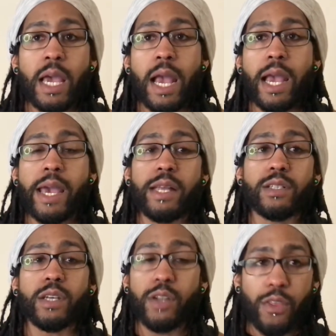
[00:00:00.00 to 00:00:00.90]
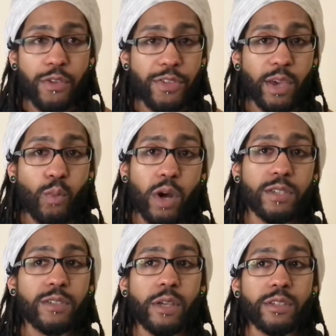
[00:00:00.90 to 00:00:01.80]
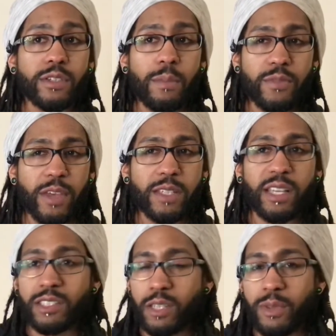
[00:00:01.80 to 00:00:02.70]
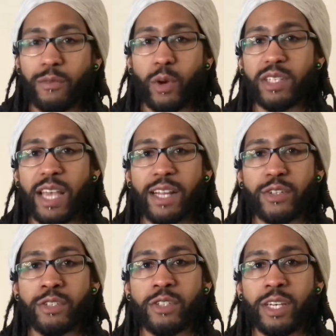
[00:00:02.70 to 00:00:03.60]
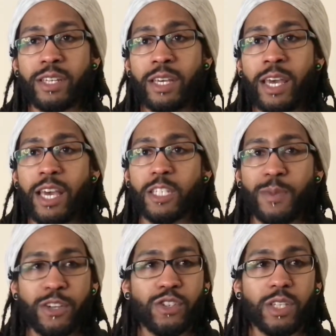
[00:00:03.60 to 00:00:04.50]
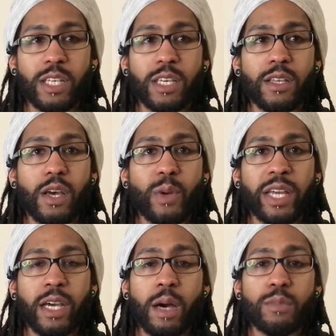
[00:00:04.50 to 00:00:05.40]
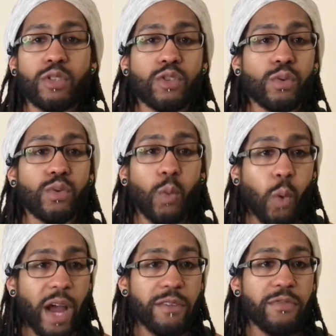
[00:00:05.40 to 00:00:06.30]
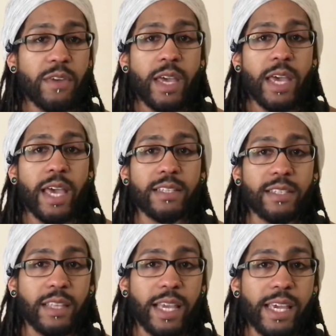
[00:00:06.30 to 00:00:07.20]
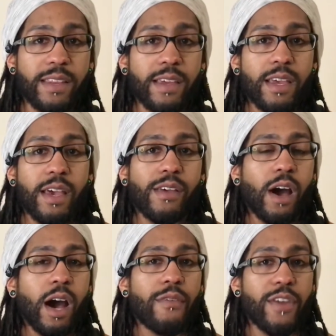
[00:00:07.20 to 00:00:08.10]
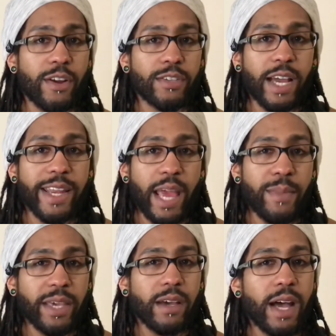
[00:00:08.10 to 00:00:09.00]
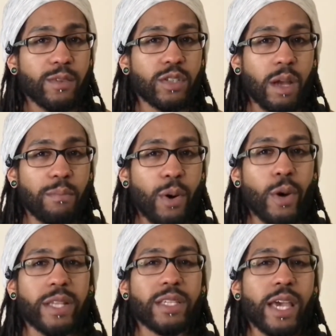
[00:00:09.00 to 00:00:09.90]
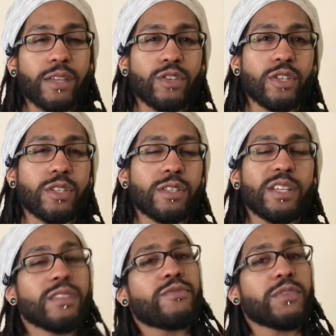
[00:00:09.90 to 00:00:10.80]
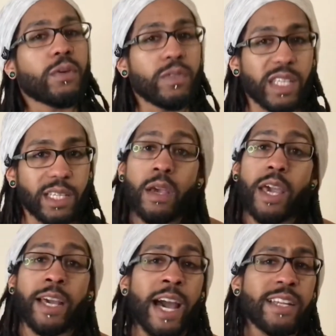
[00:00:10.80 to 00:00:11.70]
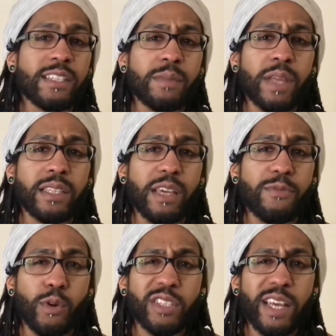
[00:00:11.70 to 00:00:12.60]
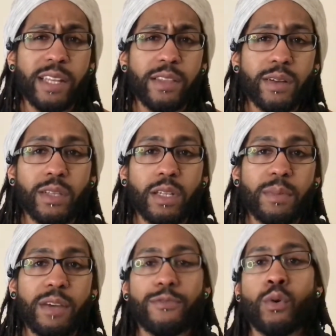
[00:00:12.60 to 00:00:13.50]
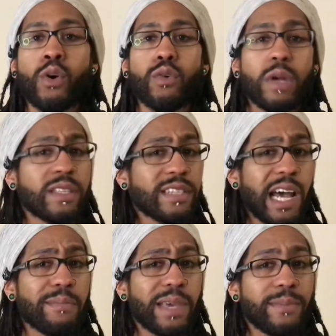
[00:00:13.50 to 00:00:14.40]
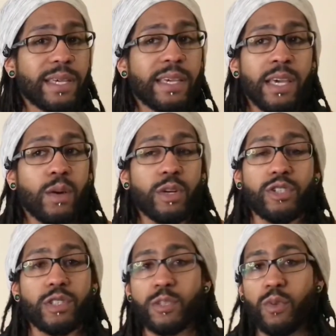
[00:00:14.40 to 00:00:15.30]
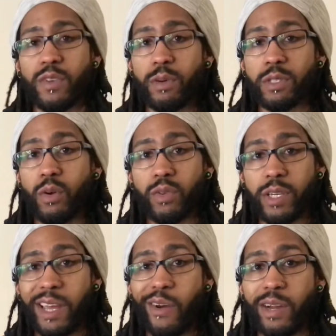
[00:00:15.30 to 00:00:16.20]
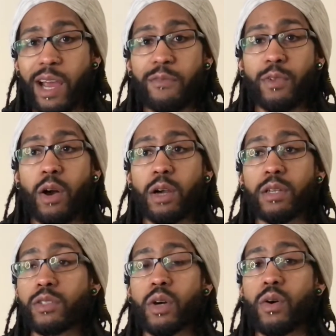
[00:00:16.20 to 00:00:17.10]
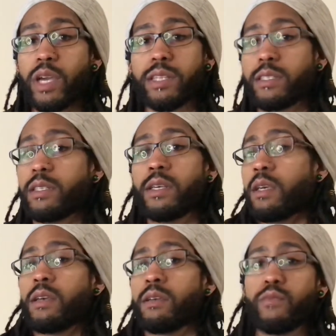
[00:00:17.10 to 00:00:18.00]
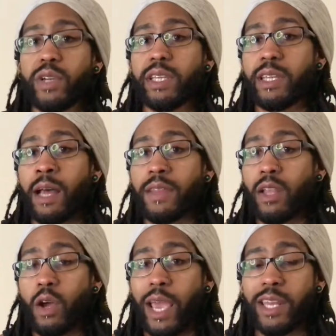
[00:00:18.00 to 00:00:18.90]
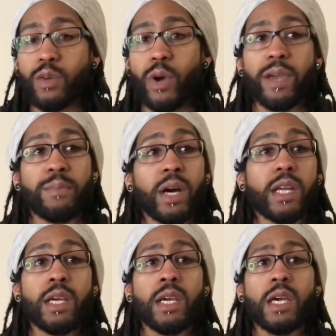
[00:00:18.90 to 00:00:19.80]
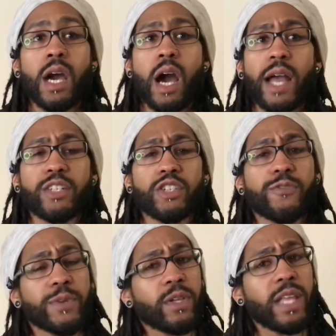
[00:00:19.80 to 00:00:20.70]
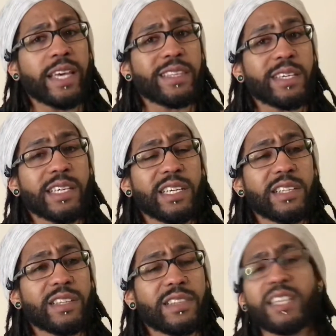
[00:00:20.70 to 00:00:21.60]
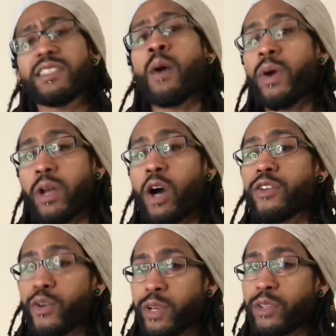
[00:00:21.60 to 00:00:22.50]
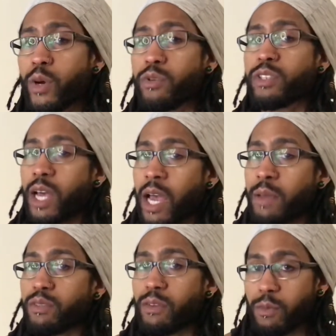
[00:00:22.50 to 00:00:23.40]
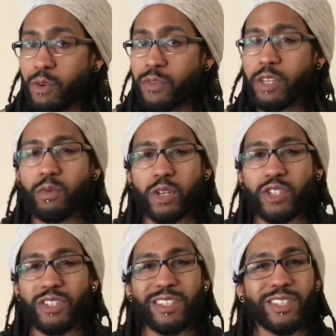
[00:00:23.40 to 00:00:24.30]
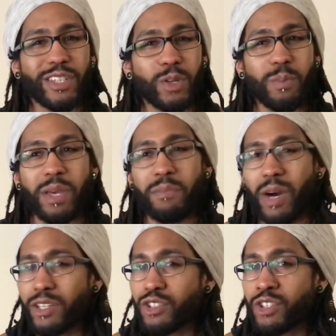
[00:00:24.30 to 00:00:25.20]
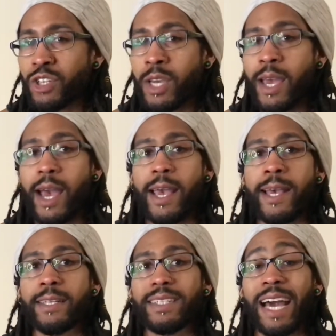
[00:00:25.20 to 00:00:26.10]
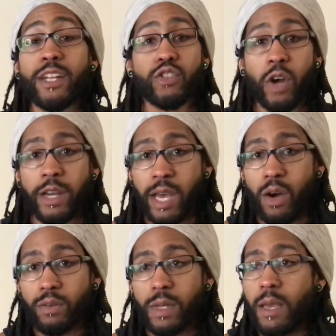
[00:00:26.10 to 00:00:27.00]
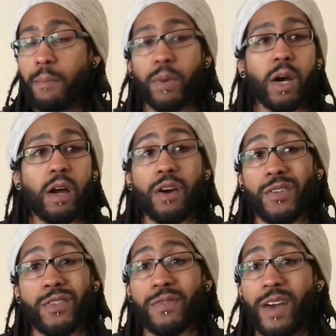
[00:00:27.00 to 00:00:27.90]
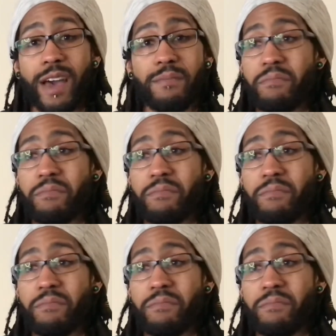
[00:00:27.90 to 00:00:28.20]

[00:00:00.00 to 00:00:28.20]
And another thing was some things that some of the voice actors did, especially when it comes to the wife and Slade. Their dynamic at some points, it just didn't feel needed. It kind of seemed like they forced that in there a little bit for runtime maybe, which this movie was only an hour and a half long, so it's really not that long anyway. But I just feel like the things that went on during those times of the movie were just a little bit much and kind of drawn out. But other than that,